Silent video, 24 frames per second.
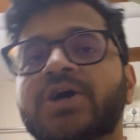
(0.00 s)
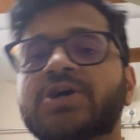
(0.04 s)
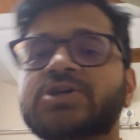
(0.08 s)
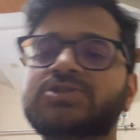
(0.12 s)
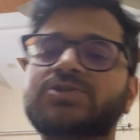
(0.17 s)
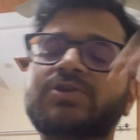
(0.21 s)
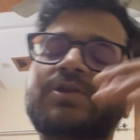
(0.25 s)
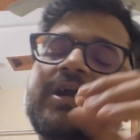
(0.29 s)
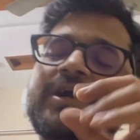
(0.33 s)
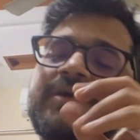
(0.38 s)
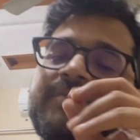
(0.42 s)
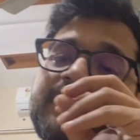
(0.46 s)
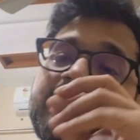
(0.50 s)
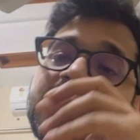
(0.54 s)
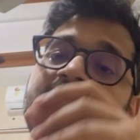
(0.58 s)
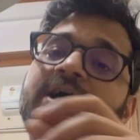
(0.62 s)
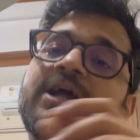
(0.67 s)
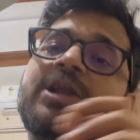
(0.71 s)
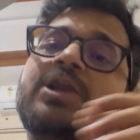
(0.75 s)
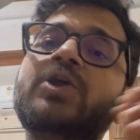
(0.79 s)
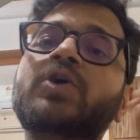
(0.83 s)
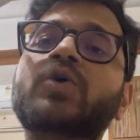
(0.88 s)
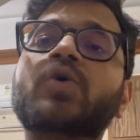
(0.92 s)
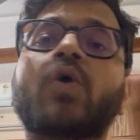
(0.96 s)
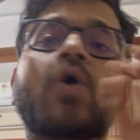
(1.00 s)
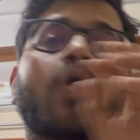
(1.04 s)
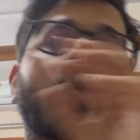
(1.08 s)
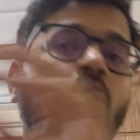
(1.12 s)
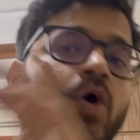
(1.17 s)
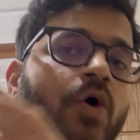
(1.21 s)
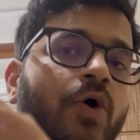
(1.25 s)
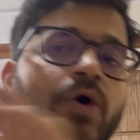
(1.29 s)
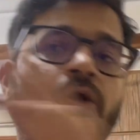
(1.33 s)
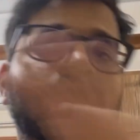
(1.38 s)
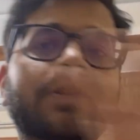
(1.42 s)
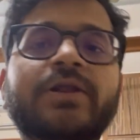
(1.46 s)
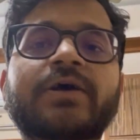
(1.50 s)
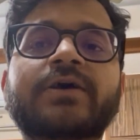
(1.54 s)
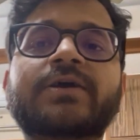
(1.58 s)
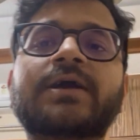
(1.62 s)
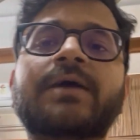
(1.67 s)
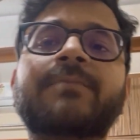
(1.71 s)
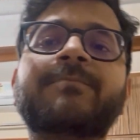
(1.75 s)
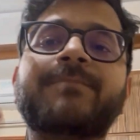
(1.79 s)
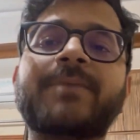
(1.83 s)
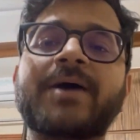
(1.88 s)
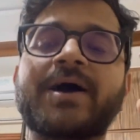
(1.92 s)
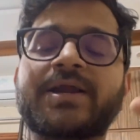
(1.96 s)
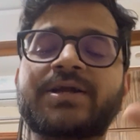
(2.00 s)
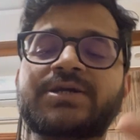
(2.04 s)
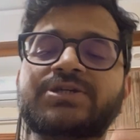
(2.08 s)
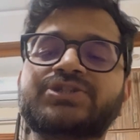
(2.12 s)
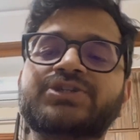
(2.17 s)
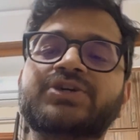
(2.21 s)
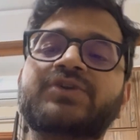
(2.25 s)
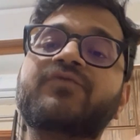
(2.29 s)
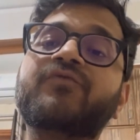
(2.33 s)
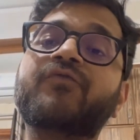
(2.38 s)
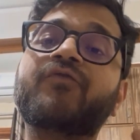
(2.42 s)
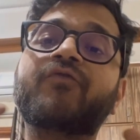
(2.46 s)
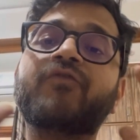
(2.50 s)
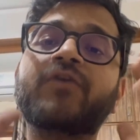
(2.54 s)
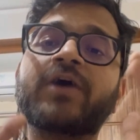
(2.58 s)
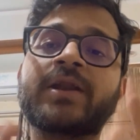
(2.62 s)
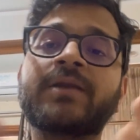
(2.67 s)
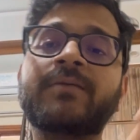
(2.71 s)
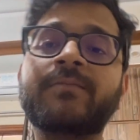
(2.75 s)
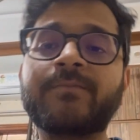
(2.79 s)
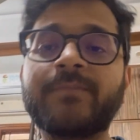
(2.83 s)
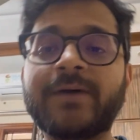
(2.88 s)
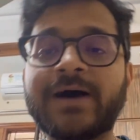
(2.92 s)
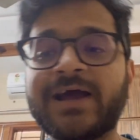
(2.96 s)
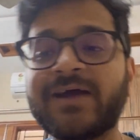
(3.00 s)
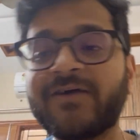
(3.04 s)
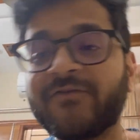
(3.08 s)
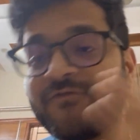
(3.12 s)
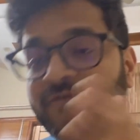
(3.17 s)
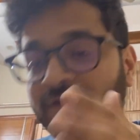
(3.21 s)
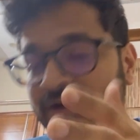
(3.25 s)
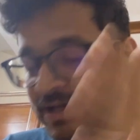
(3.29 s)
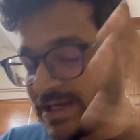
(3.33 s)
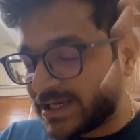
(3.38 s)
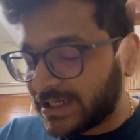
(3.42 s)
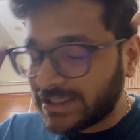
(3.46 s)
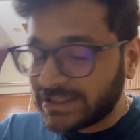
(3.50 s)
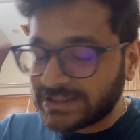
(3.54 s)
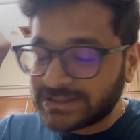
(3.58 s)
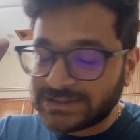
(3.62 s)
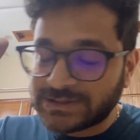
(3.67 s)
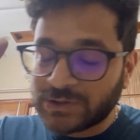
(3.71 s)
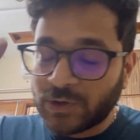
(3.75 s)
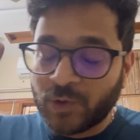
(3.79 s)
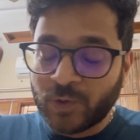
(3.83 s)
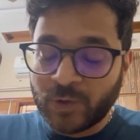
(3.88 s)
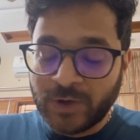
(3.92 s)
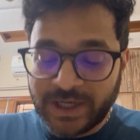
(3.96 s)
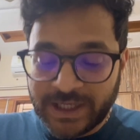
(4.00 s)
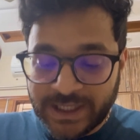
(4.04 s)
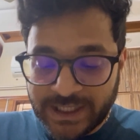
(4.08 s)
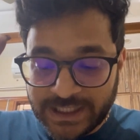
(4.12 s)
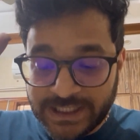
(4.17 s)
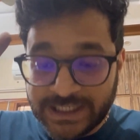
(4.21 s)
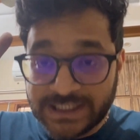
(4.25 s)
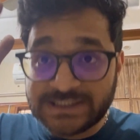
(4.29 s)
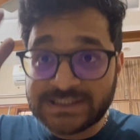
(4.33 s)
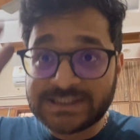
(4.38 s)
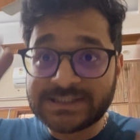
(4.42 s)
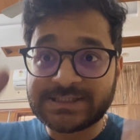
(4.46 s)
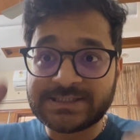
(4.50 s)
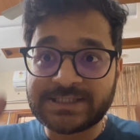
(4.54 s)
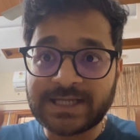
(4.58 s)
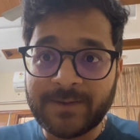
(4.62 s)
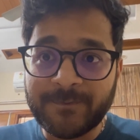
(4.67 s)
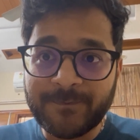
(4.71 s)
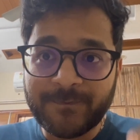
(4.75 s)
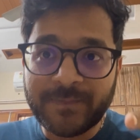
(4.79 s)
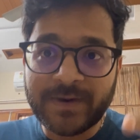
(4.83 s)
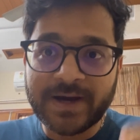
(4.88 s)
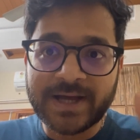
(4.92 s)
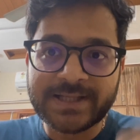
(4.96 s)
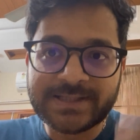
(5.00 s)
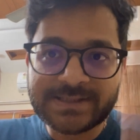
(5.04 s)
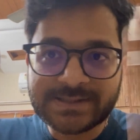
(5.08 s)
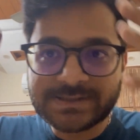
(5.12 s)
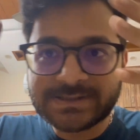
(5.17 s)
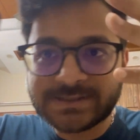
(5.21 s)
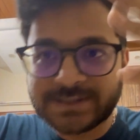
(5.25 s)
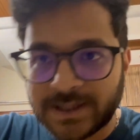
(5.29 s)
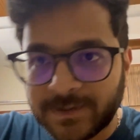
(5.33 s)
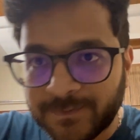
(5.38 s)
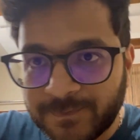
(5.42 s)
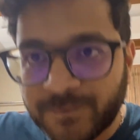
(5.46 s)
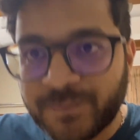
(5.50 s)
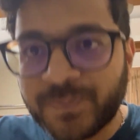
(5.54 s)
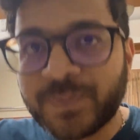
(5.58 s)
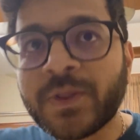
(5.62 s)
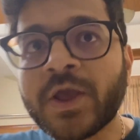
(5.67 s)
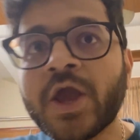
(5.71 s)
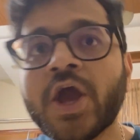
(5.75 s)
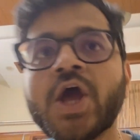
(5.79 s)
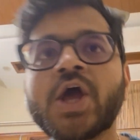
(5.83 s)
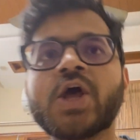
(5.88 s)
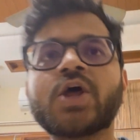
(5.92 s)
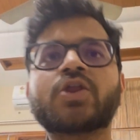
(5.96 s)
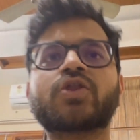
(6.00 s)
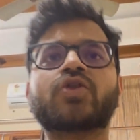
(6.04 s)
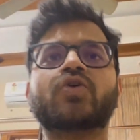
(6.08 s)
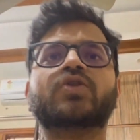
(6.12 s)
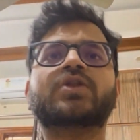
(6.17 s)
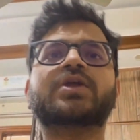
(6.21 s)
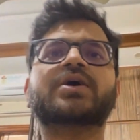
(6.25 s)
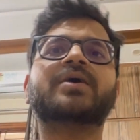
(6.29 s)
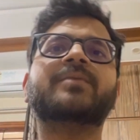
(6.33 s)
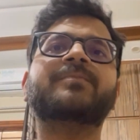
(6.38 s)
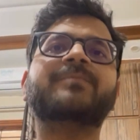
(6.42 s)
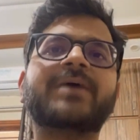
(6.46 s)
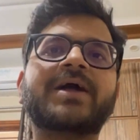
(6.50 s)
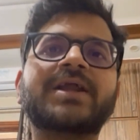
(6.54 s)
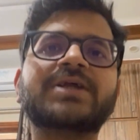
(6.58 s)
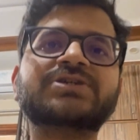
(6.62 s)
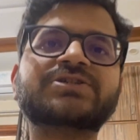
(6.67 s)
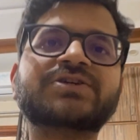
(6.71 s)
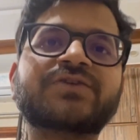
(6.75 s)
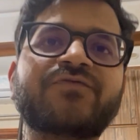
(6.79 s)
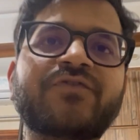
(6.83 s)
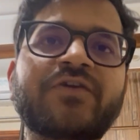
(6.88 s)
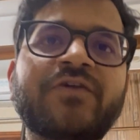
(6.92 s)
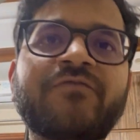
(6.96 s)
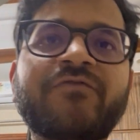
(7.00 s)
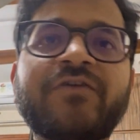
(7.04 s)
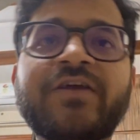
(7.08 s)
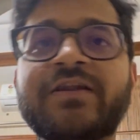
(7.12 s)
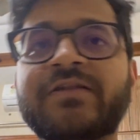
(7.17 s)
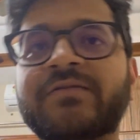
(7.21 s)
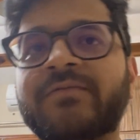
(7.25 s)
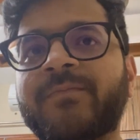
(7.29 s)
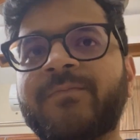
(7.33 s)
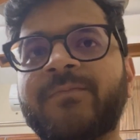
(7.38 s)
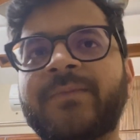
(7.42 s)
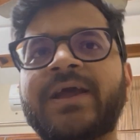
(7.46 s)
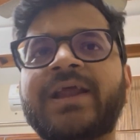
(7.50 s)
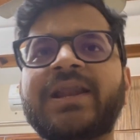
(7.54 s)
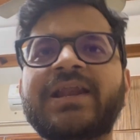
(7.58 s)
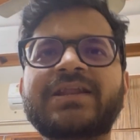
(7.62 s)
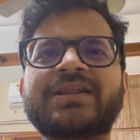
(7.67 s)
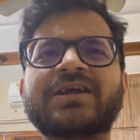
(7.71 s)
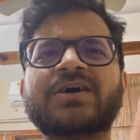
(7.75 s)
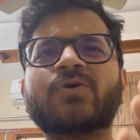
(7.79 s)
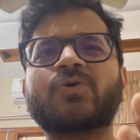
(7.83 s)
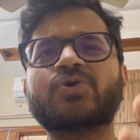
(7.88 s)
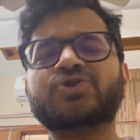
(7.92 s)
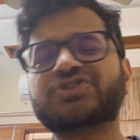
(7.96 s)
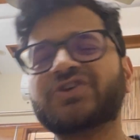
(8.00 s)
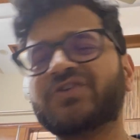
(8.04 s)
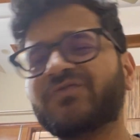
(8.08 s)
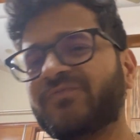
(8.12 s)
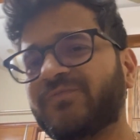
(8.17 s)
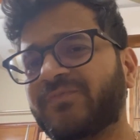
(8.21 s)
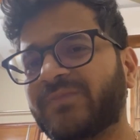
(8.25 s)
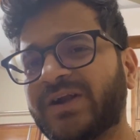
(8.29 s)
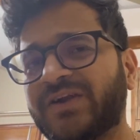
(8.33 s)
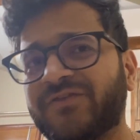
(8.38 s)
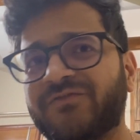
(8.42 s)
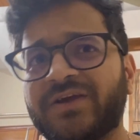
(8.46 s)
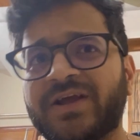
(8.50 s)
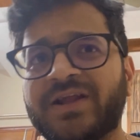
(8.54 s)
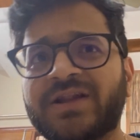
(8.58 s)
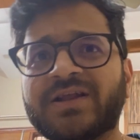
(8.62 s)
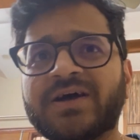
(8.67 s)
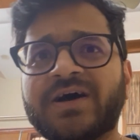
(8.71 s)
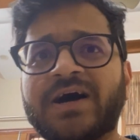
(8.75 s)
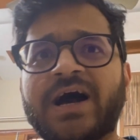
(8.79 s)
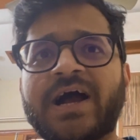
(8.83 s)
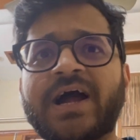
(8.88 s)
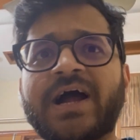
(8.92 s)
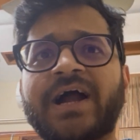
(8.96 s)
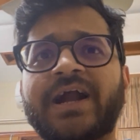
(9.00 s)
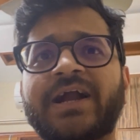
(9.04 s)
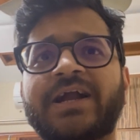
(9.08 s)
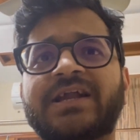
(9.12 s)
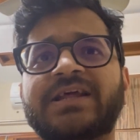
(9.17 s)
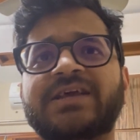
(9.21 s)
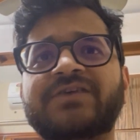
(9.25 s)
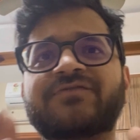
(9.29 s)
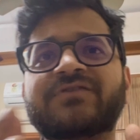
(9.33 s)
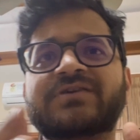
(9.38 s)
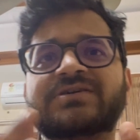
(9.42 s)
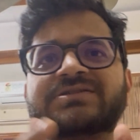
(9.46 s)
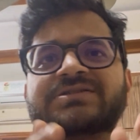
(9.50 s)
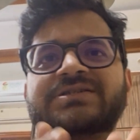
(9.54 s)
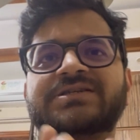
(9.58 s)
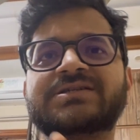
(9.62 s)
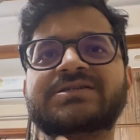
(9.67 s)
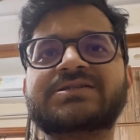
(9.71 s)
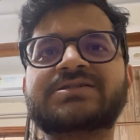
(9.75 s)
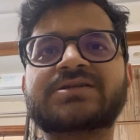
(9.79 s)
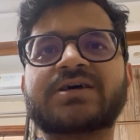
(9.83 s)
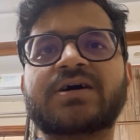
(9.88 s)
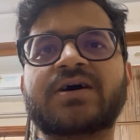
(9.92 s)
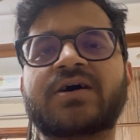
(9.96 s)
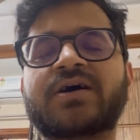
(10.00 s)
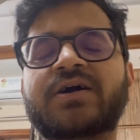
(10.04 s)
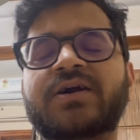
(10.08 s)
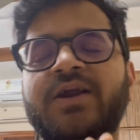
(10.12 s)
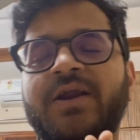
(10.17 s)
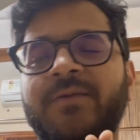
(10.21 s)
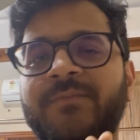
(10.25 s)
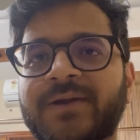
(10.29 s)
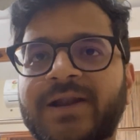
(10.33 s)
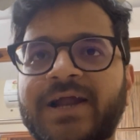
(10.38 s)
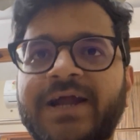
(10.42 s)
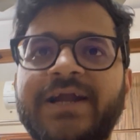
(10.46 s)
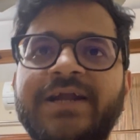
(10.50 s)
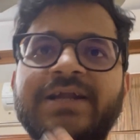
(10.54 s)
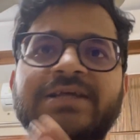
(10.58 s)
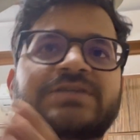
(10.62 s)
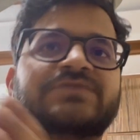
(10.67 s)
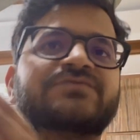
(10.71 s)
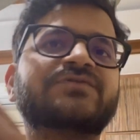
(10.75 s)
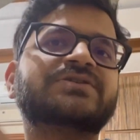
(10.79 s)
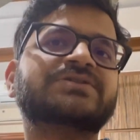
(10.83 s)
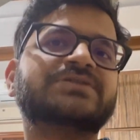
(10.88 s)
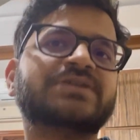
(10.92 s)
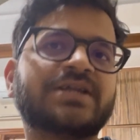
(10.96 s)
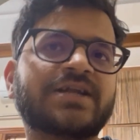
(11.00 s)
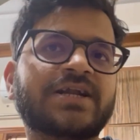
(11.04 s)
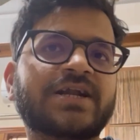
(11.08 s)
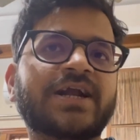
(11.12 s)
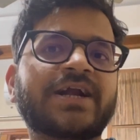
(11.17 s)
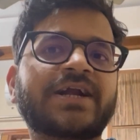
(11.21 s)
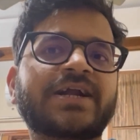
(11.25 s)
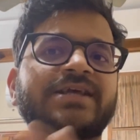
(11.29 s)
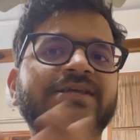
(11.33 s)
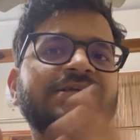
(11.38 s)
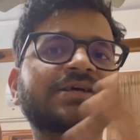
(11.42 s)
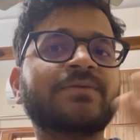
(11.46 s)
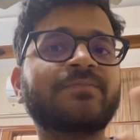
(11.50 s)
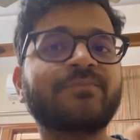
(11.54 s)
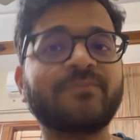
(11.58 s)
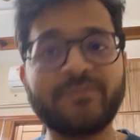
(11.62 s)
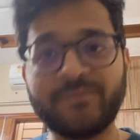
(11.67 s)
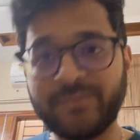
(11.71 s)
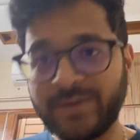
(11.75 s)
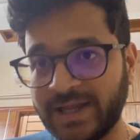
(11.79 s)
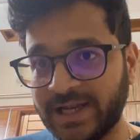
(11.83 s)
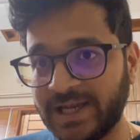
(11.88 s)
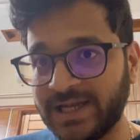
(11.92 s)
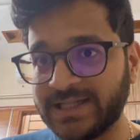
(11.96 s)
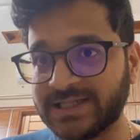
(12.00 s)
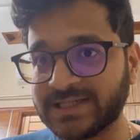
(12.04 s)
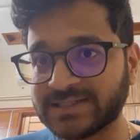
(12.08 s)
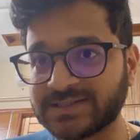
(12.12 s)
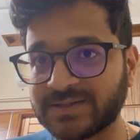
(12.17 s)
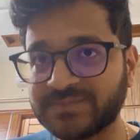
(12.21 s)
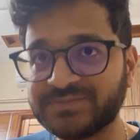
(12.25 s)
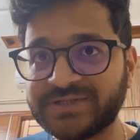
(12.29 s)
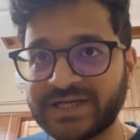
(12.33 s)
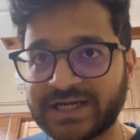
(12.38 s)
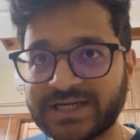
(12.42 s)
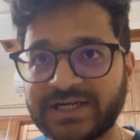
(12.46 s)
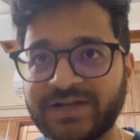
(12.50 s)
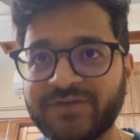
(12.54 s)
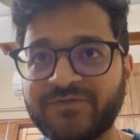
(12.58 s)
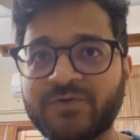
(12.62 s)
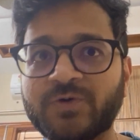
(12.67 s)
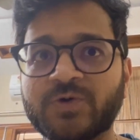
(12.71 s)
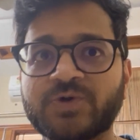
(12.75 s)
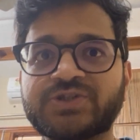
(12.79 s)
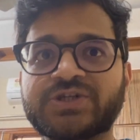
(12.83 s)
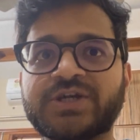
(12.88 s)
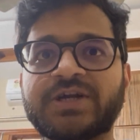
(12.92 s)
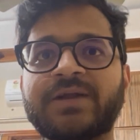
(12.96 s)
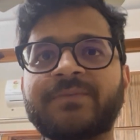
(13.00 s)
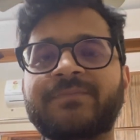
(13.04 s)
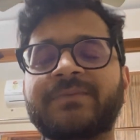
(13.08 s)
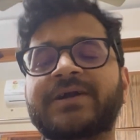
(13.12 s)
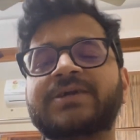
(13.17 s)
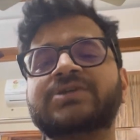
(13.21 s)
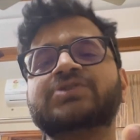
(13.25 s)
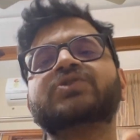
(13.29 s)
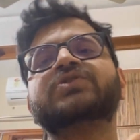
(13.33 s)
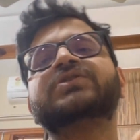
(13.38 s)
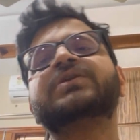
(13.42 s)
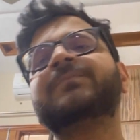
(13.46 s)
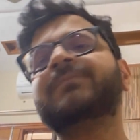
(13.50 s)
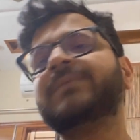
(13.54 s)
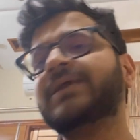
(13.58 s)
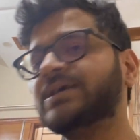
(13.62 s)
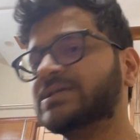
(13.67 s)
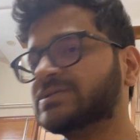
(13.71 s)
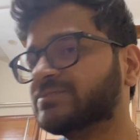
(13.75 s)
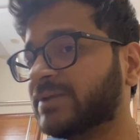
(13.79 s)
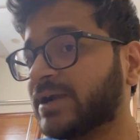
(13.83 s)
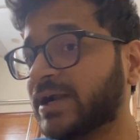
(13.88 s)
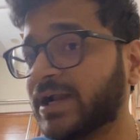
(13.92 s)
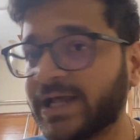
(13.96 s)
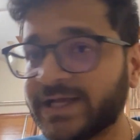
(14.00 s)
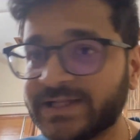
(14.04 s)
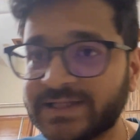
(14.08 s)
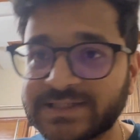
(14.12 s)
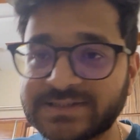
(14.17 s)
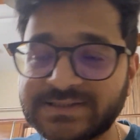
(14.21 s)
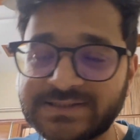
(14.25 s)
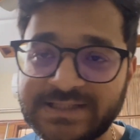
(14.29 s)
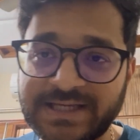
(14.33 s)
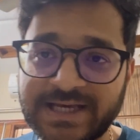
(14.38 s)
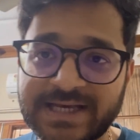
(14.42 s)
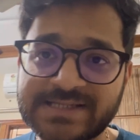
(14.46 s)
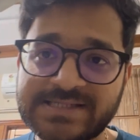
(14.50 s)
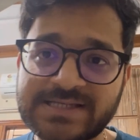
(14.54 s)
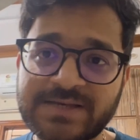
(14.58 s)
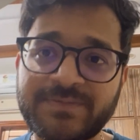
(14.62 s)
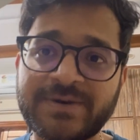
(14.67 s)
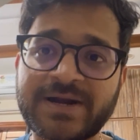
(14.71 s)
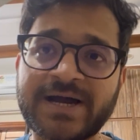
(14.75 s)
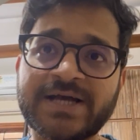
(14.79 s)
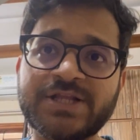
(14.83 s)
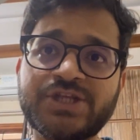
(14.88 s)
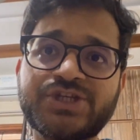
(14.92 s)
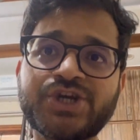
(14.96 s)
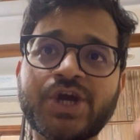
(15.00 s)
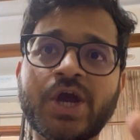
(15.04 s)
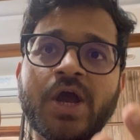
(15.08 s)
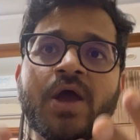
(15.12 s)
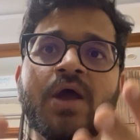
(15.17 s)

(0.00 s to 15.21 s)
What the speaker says: So let me tell you all the comparison one by one, and it's only each step by step. So the comparison, when we mainly the question between the IIT versus IIITs versus NITs are mainly the subjective question, depends on the placement, like the CSE branch,